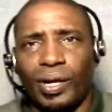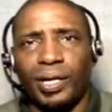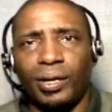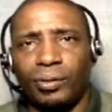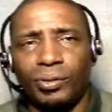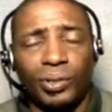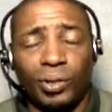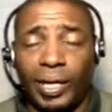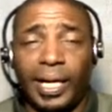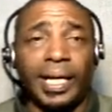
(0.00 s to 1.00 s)
radio,
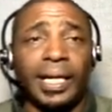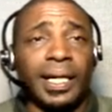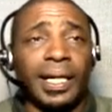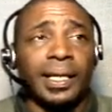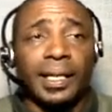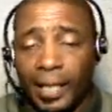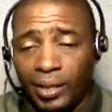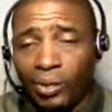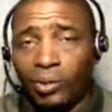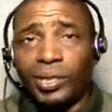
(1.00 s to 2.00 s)
hey,
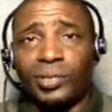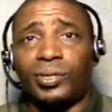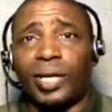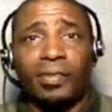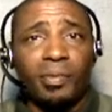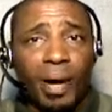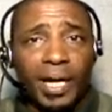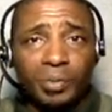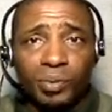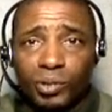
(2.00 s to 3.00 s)
they notice
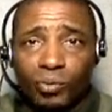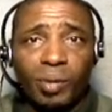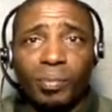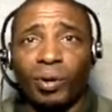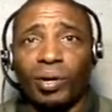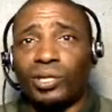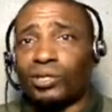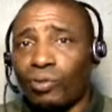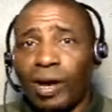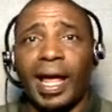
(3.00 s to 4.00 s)
everybody's been screaming on it.
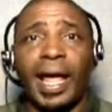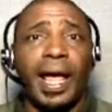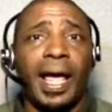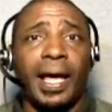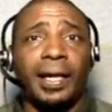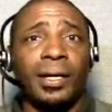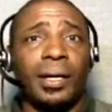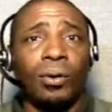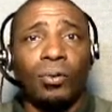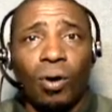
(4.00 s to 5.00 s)
Strahan,
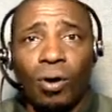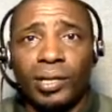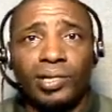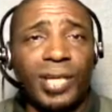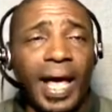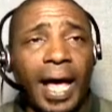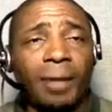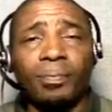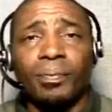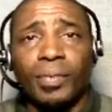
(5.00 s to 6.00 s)
Warren
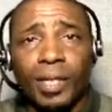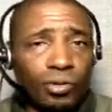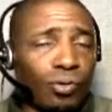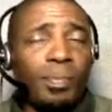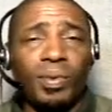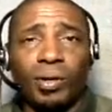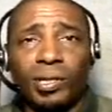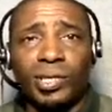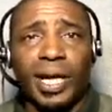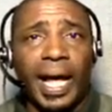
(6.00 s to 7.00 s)
Sapp screaming
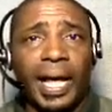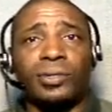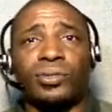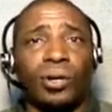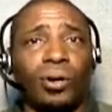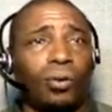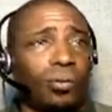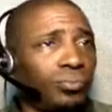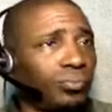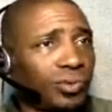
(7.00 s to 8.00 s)
on this cat.
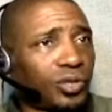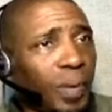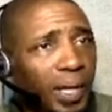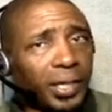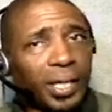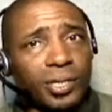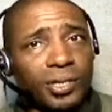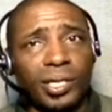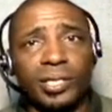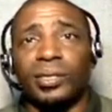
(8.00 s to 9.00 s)
So
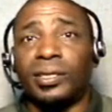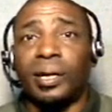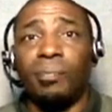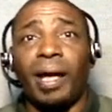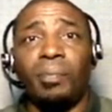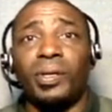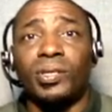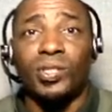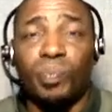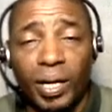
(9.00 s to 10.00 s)
speculation is that there might be
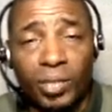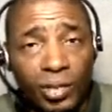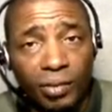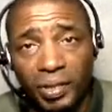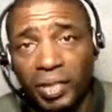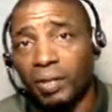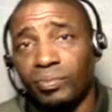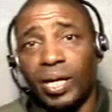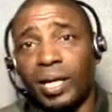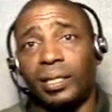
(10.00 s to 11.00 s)
suspension if he
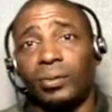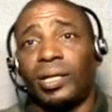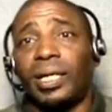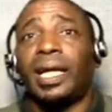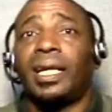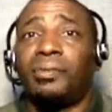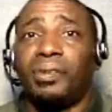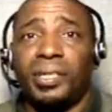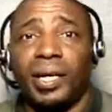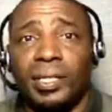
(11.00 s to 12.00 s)
comes down and do it again. And
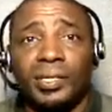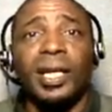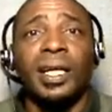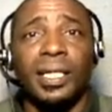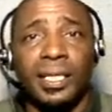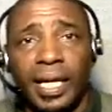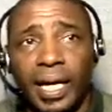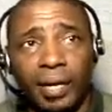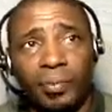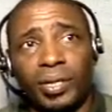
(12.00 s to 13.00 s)
if he does,
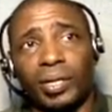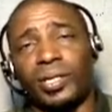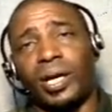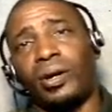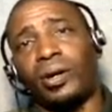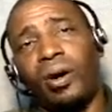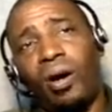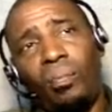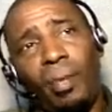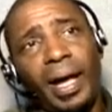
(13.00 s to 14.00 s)
yeah, because I heard
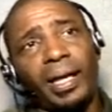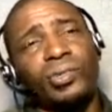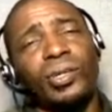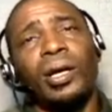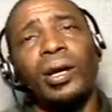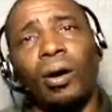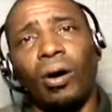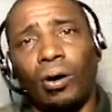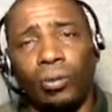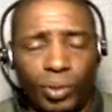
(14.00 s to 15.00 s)
Carl Banks
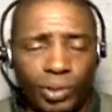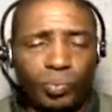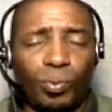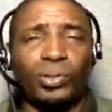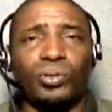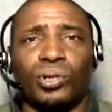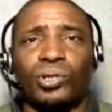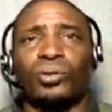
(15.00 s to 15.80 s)
on one of the sports talk